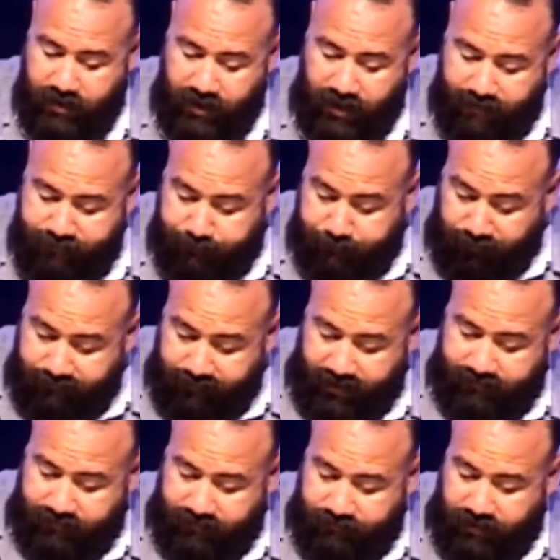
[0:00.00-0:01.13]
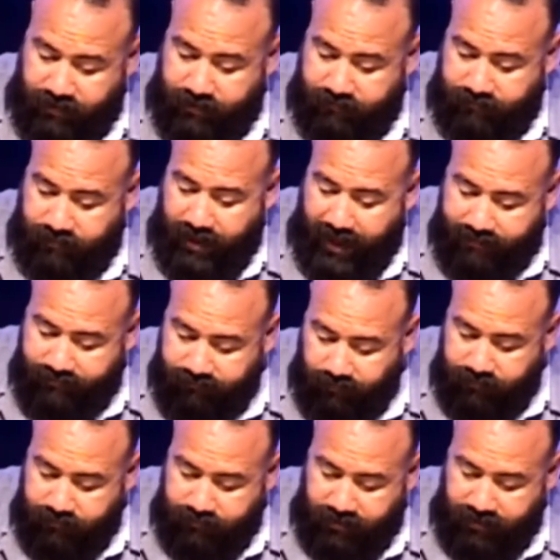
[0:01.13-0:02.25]
of the pervasiveness and
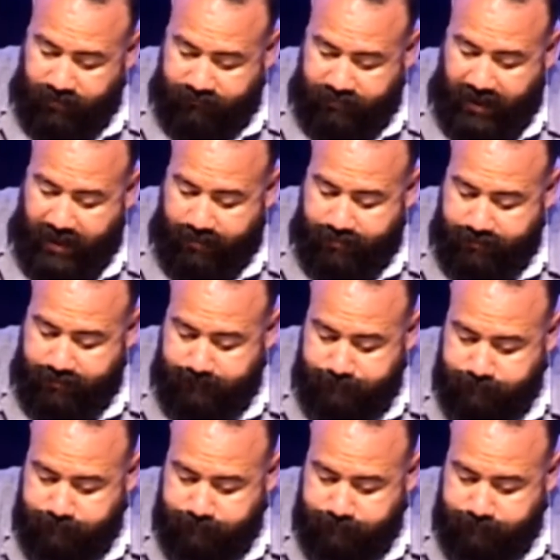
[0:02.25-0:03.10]
certainty of death.